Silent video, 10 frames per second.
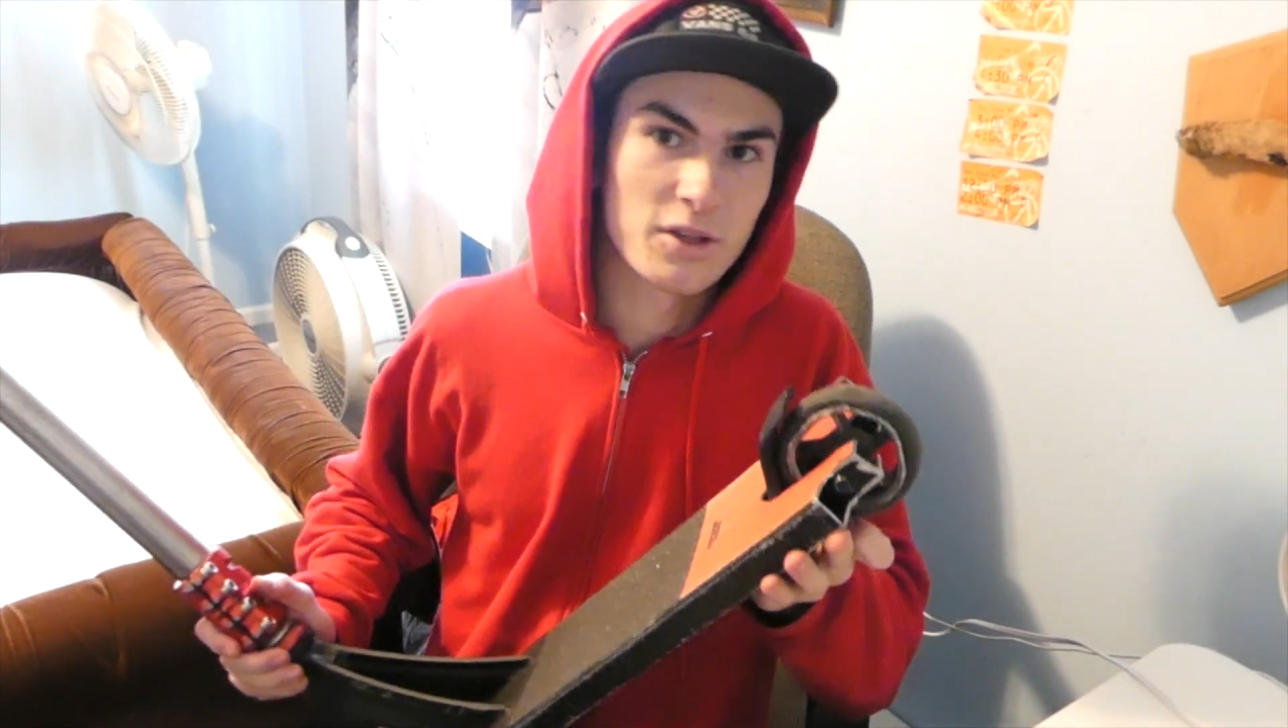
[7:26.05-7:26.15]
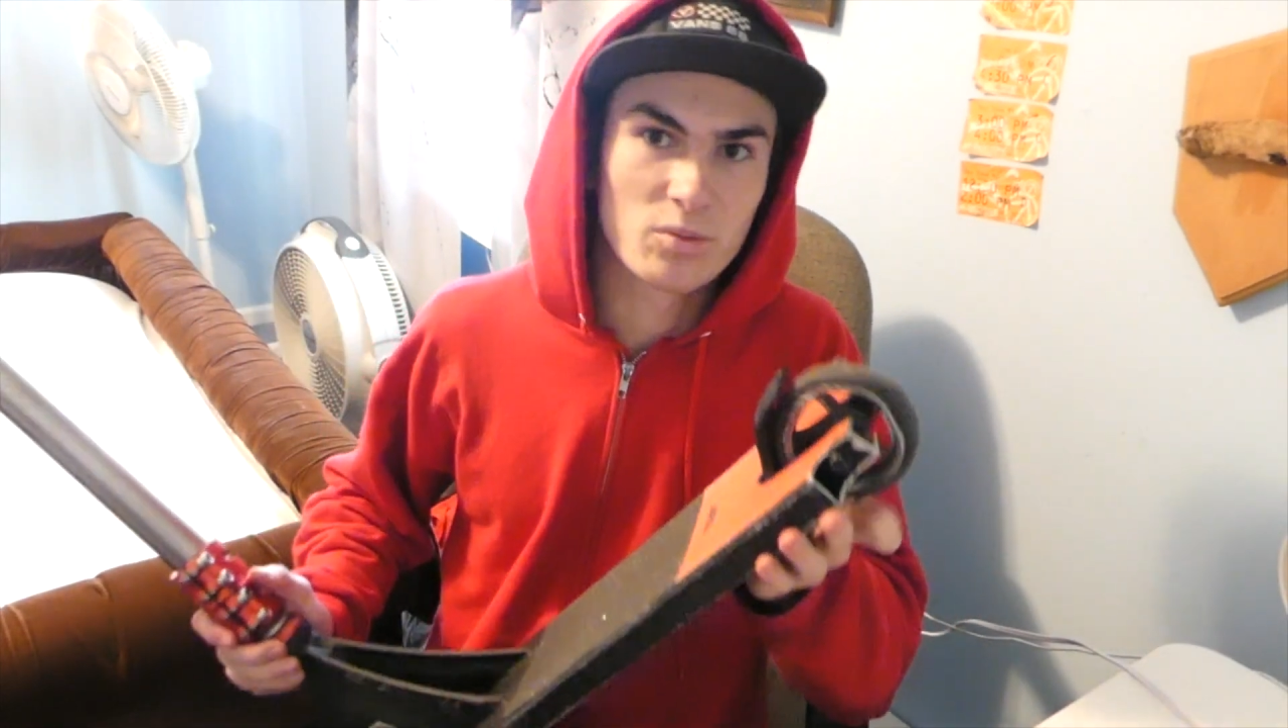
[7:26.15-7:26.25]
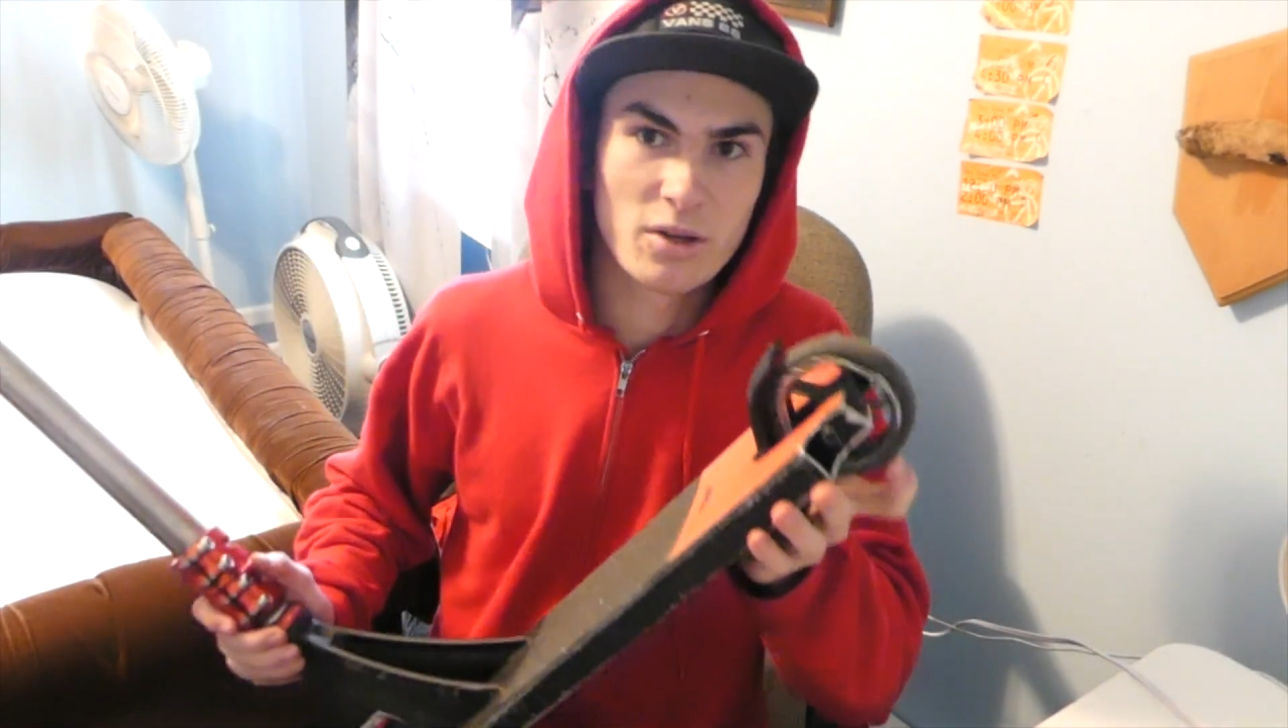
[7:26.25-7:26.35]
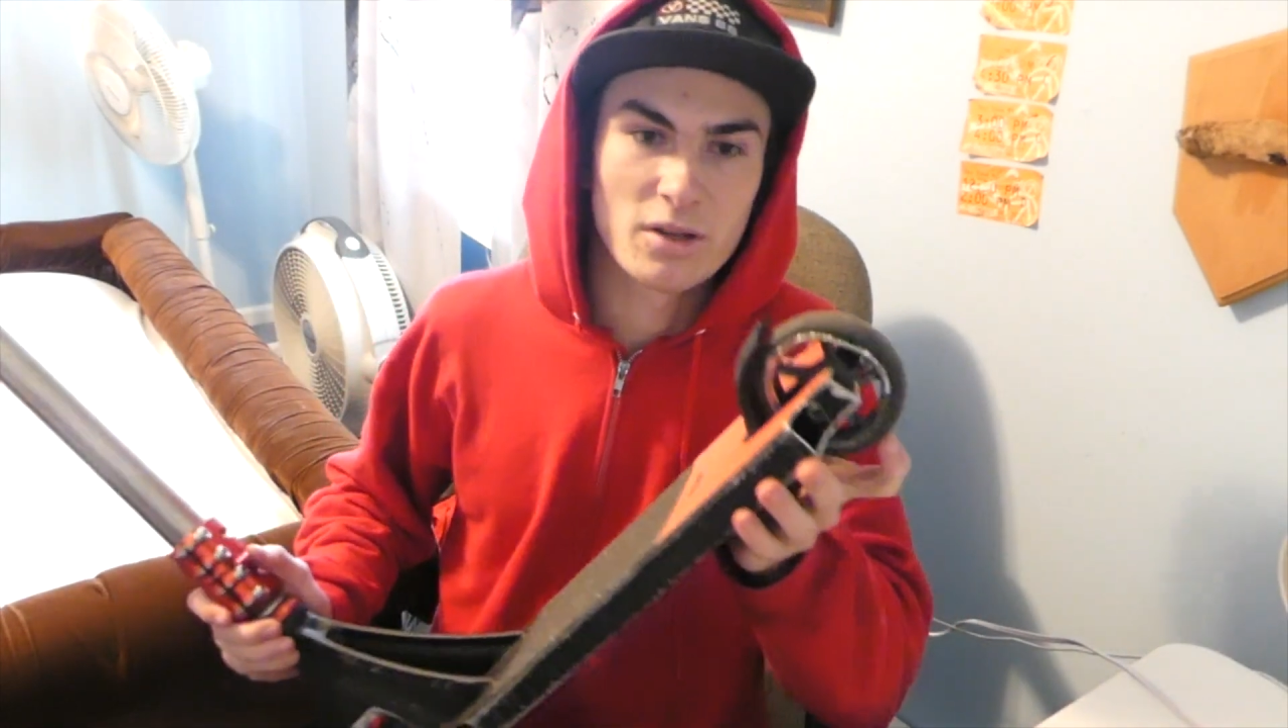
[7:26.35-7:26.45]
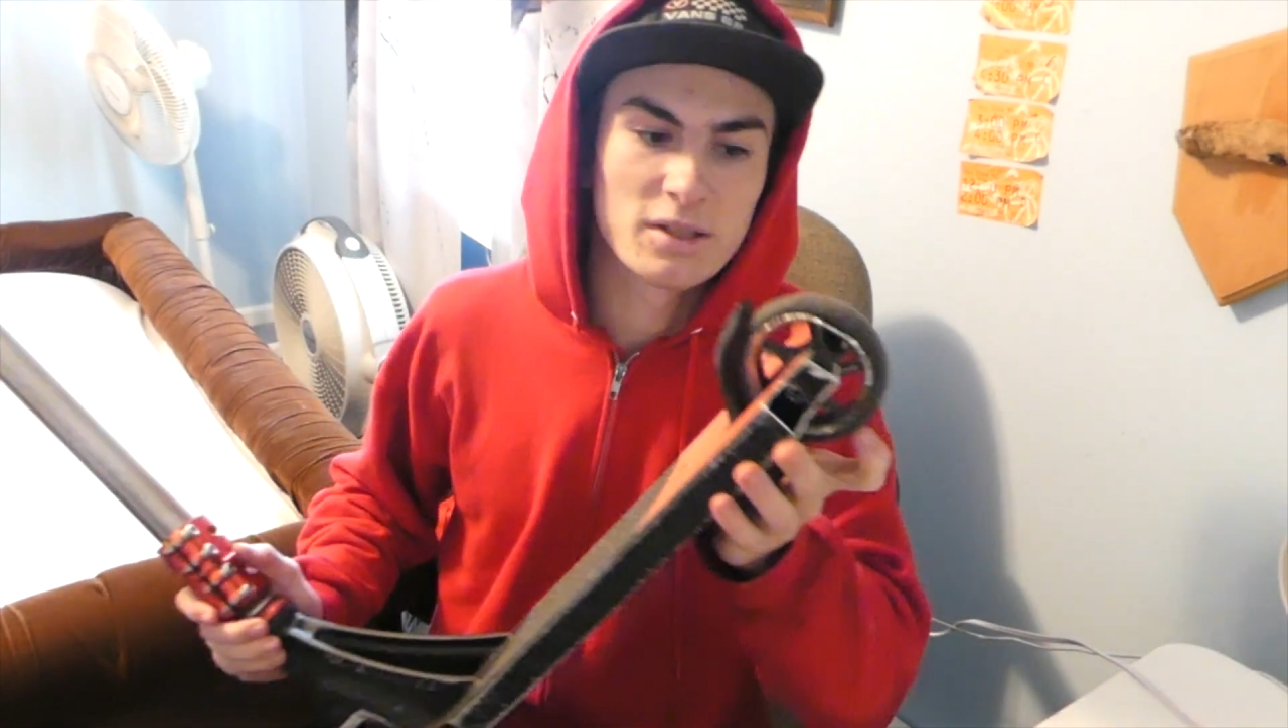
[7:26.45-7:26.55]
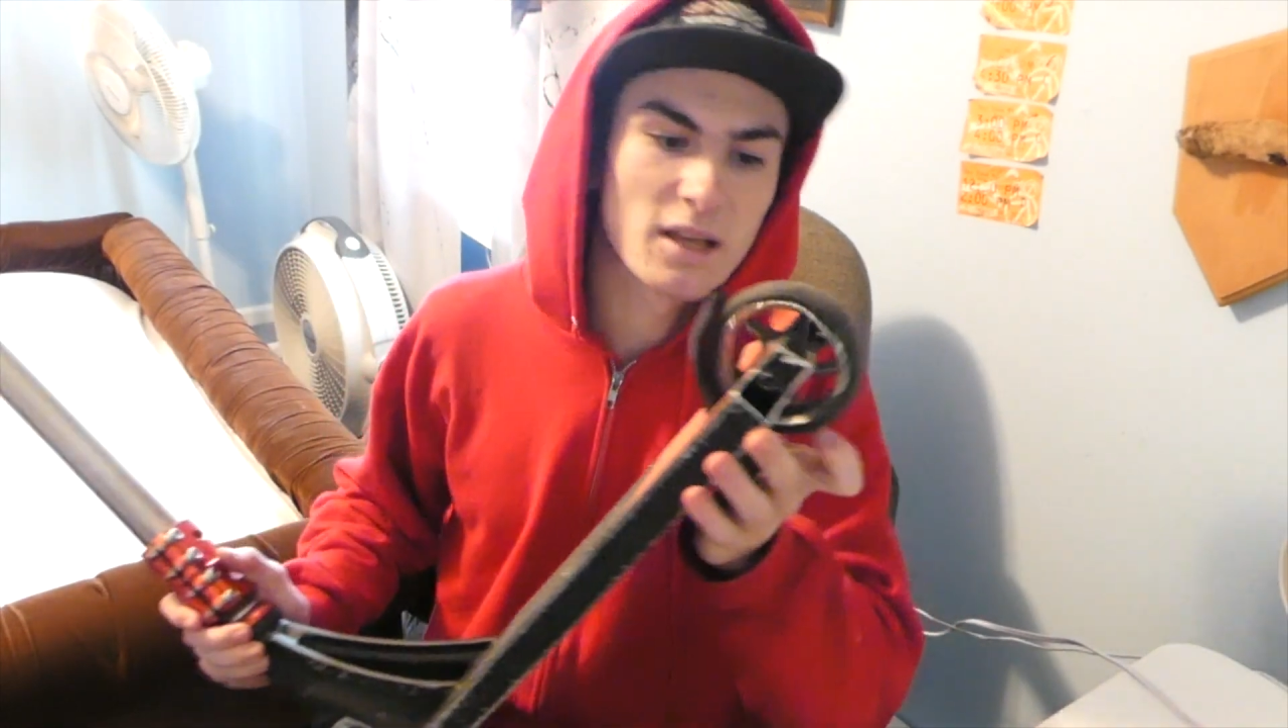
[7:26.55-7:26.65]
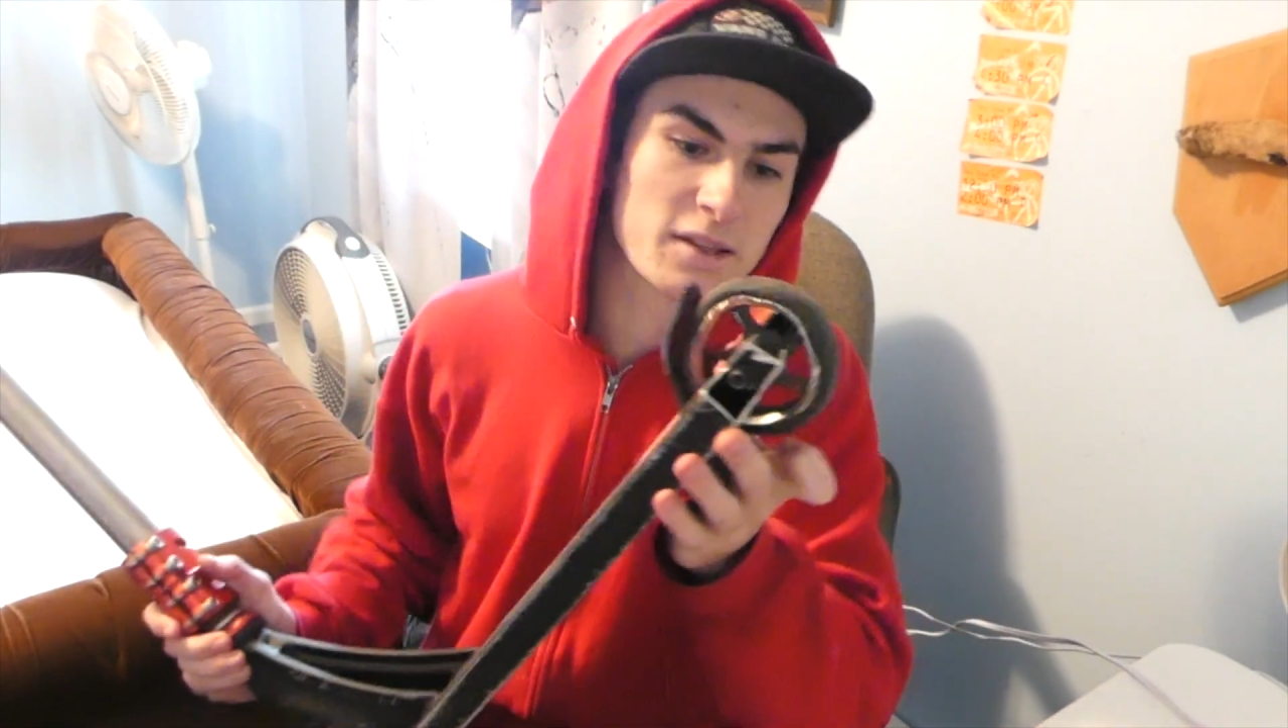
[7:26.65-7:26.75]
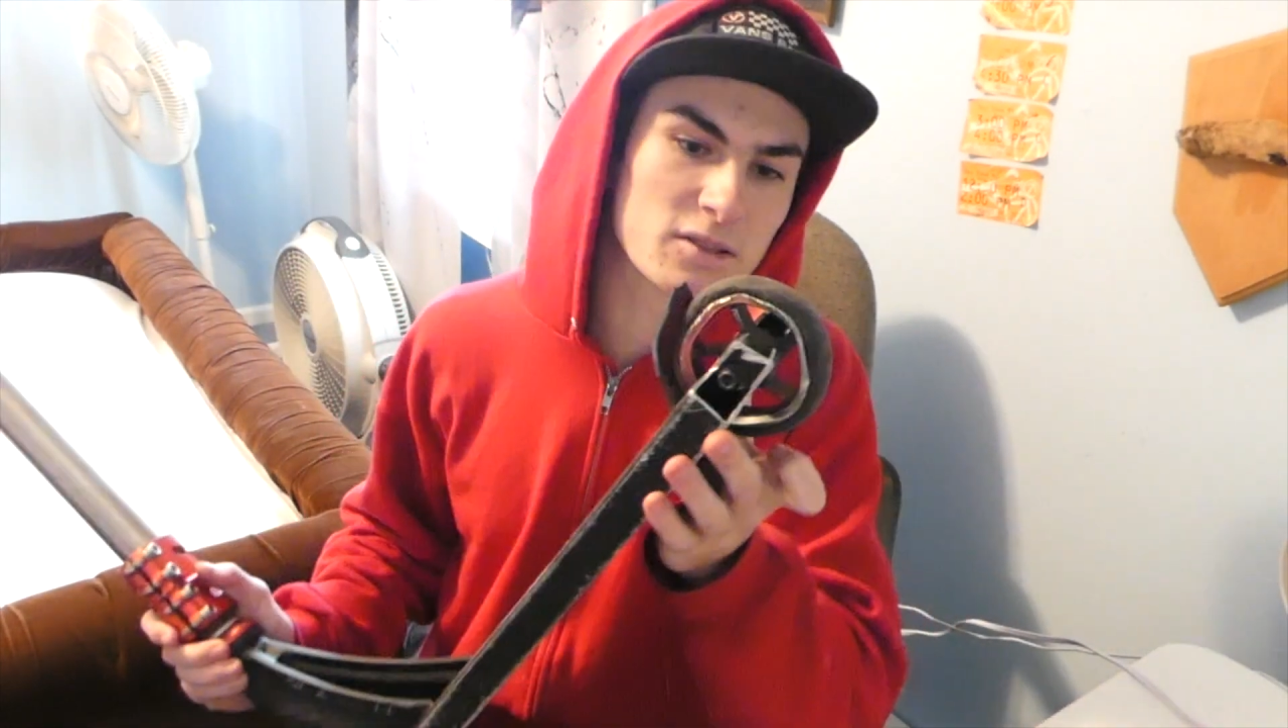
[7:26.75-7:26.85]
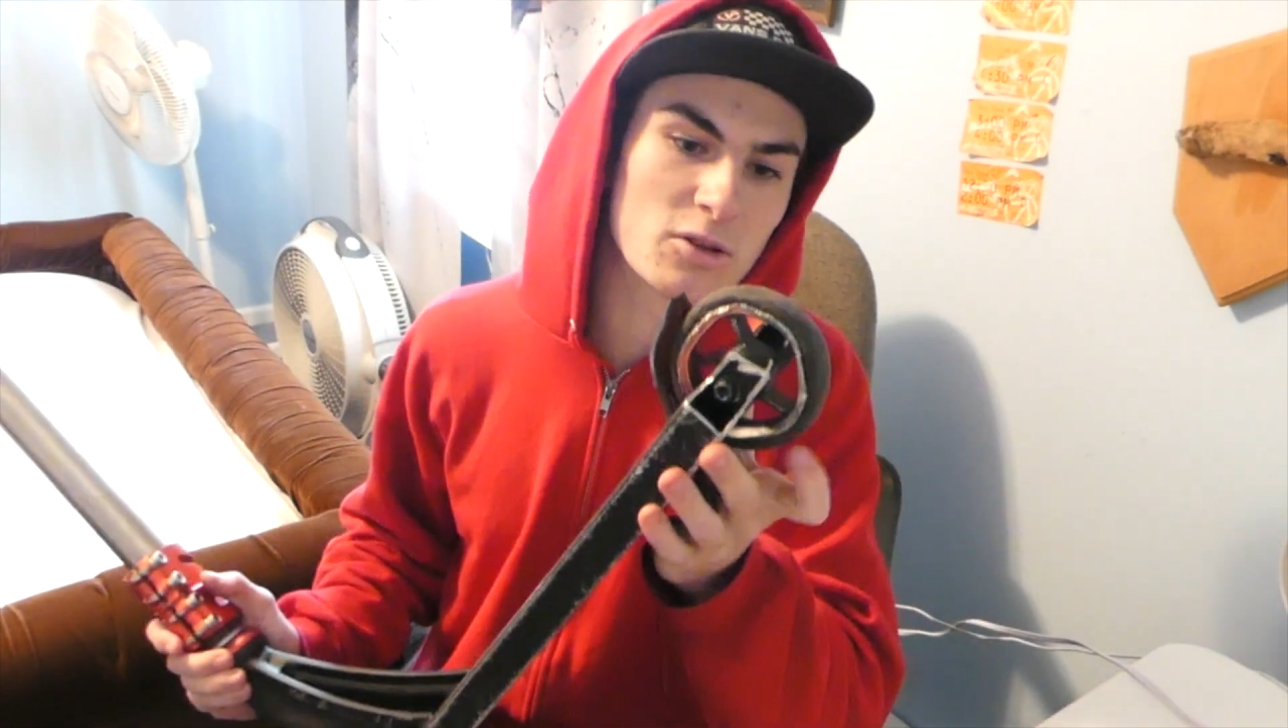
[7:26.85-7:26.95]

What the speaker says: this wheel, it's